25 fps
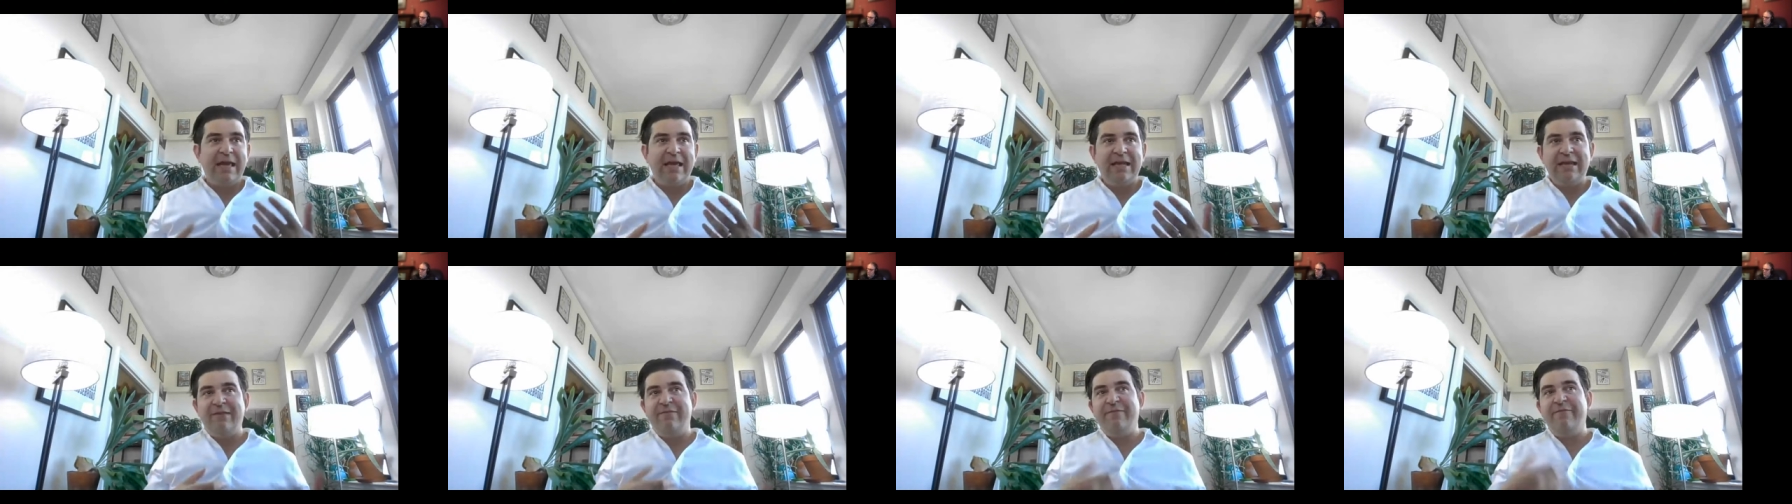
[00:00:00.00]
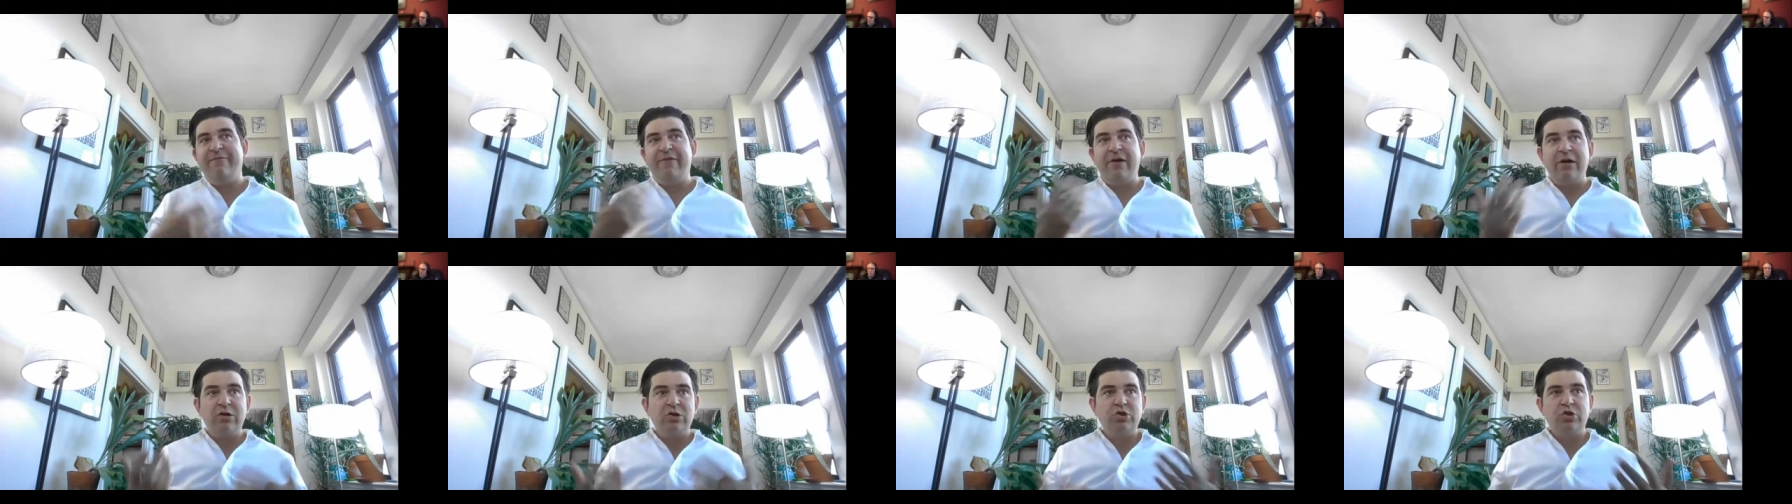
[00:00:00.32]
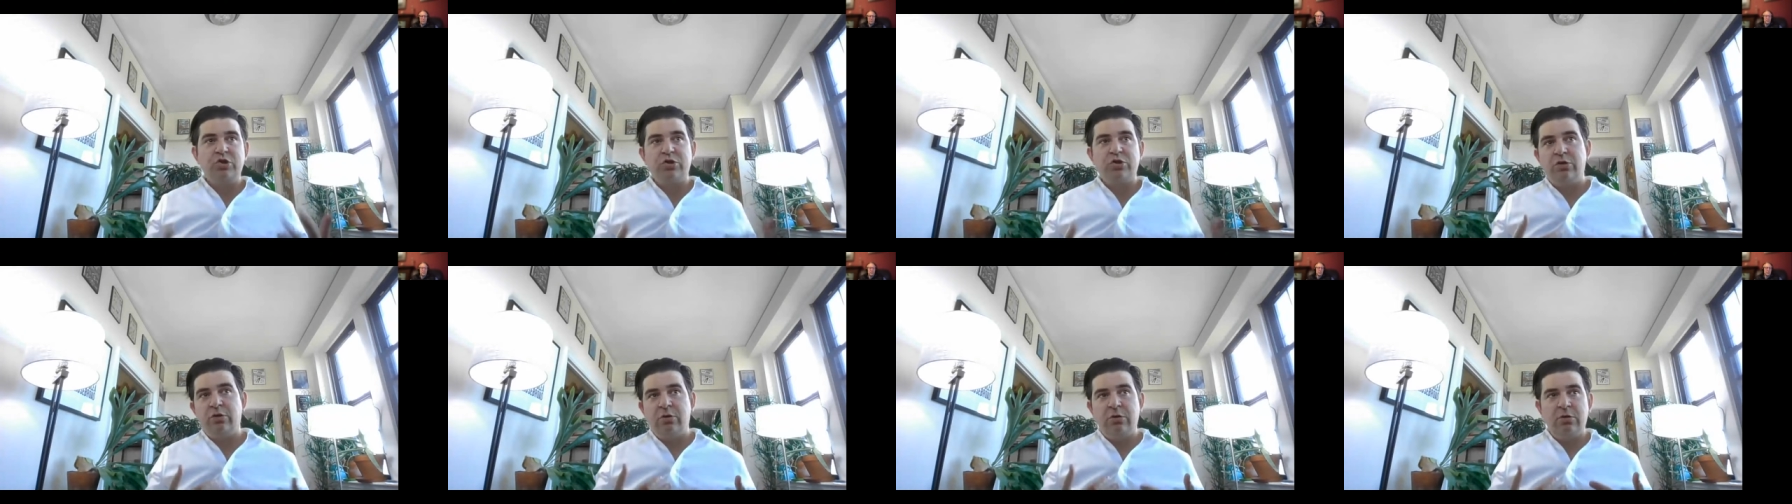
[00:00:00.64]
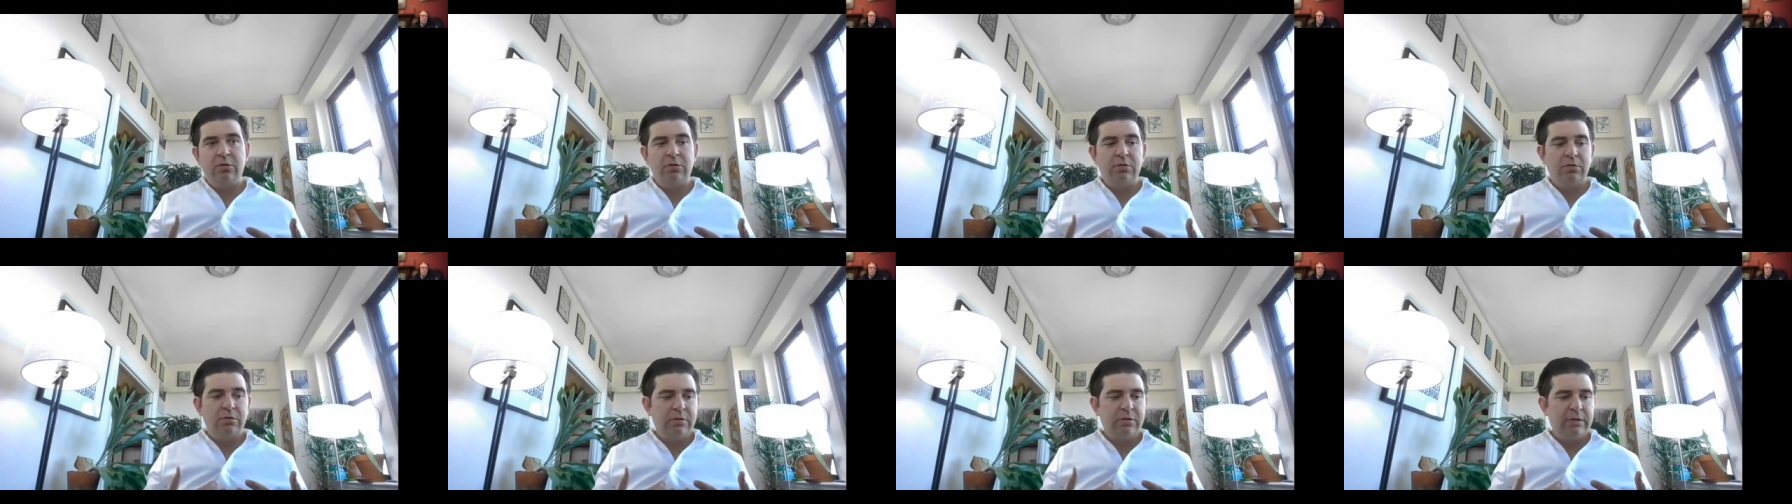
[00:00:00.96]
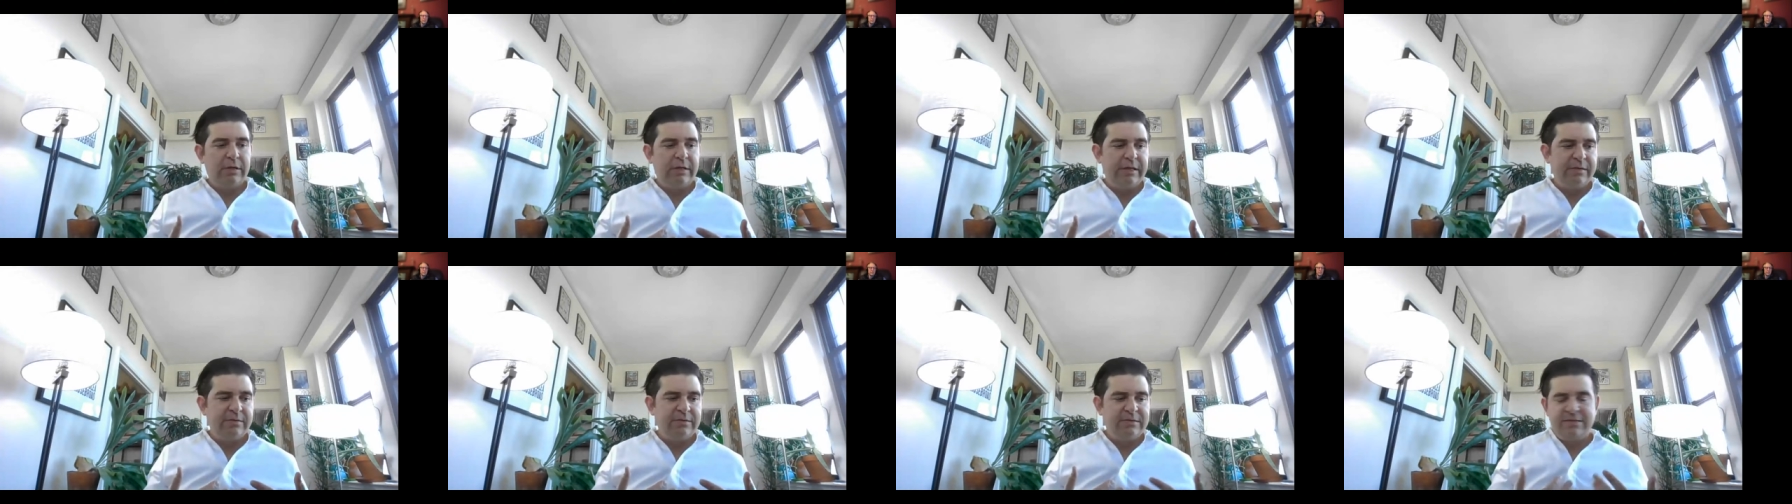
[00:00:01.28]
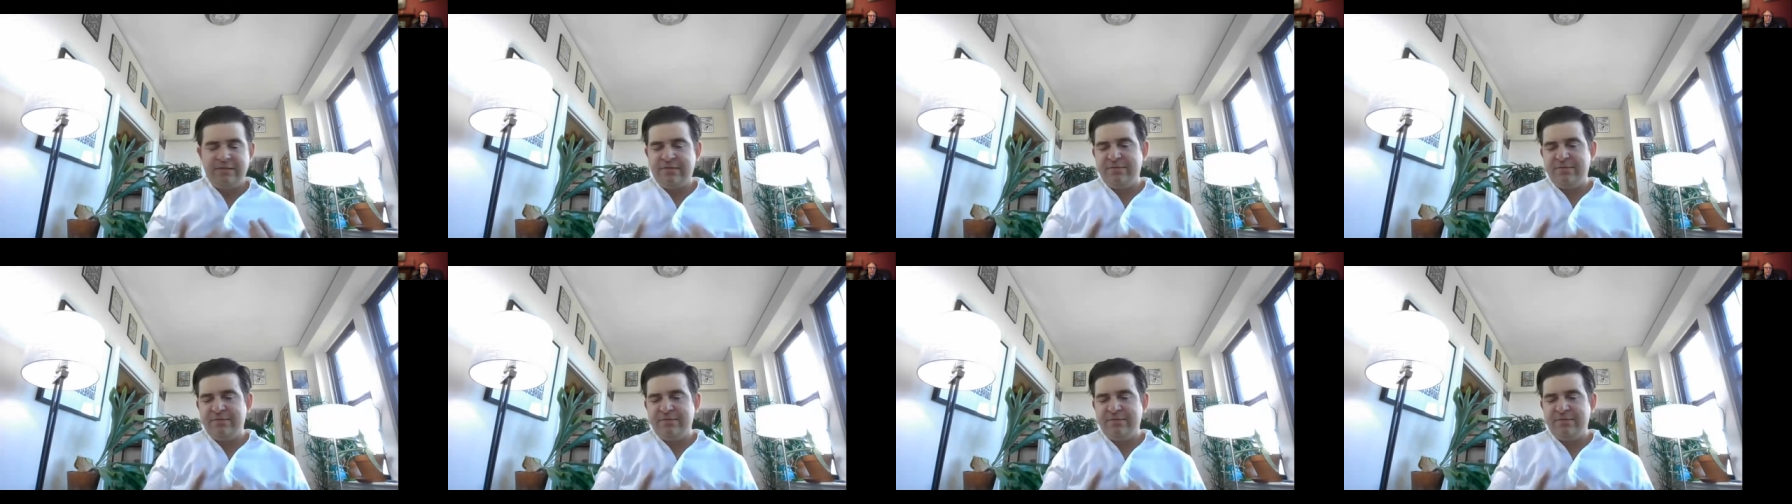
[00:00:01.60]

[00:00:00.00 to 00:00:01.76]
any functional uh, the